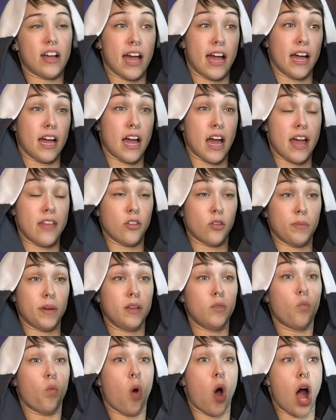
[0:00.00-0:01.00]
okay, and they're
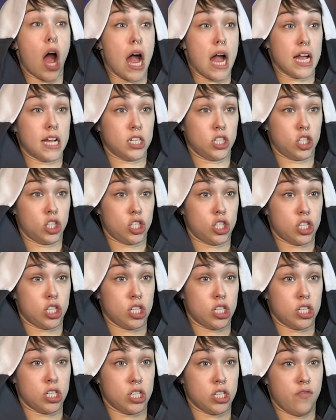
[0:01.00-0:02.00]
being watched
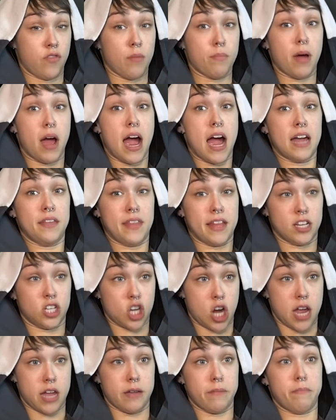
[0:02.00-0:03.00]
from behind that
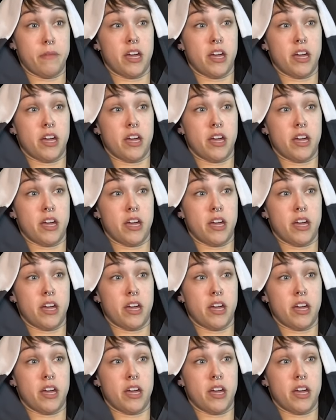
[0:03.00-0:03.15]
giant